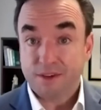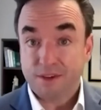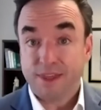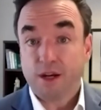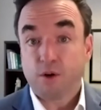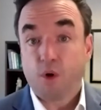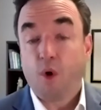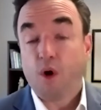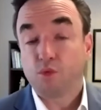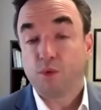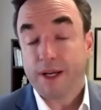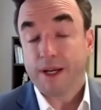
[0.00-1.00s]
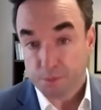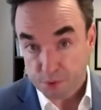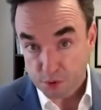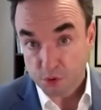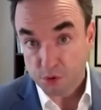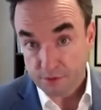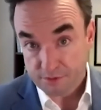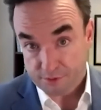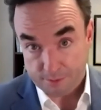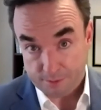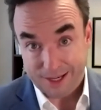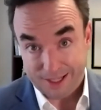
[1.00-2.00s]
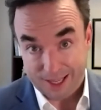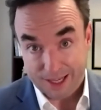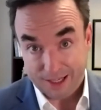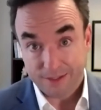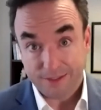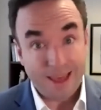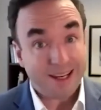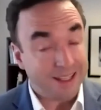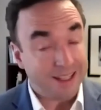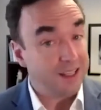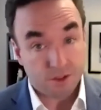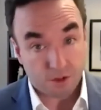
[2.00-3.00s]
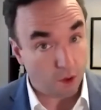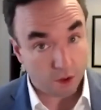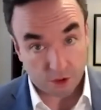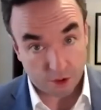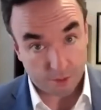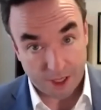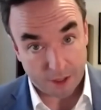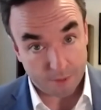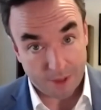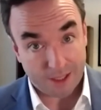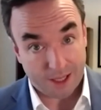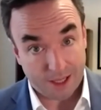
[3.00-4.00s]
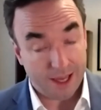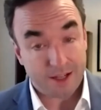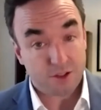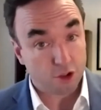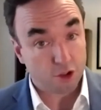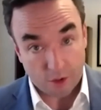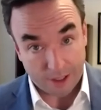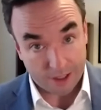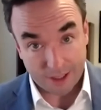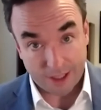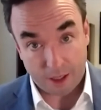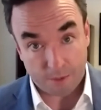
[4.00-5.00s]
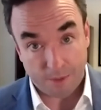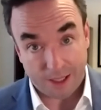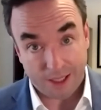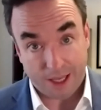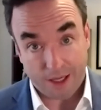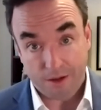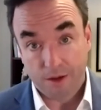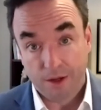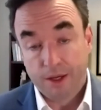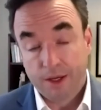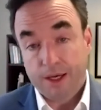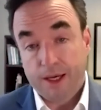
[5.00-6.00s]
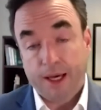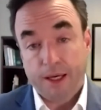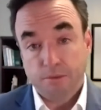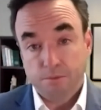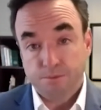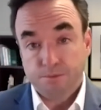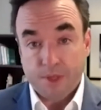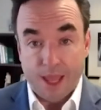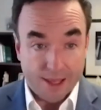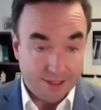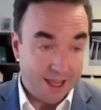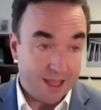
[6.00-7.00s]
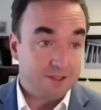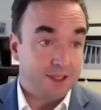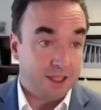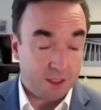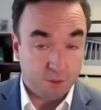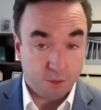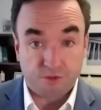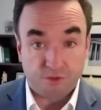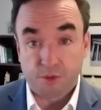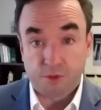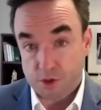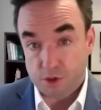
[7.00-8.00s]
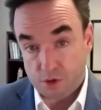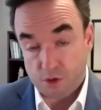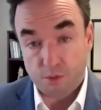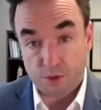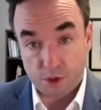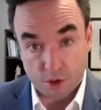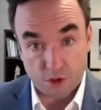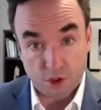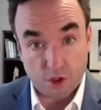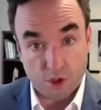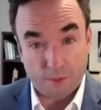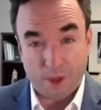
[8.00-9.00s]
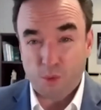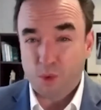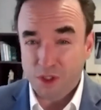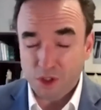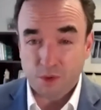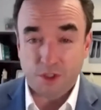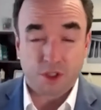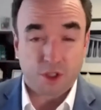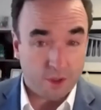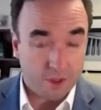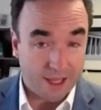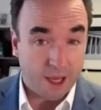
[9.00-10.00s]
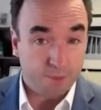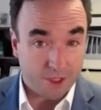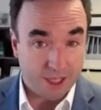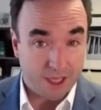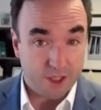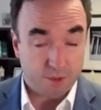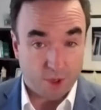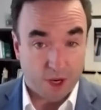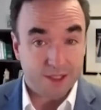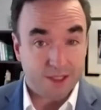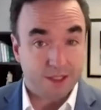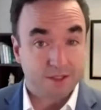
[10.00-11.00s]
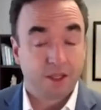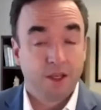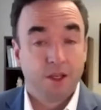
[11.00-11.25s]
If they are already approved for Medicaid, that is long-term care Medicaid. That is chronic care Medicaid. And yes, they can move from nursing home to nursing home. I wouldn't do it during the application process.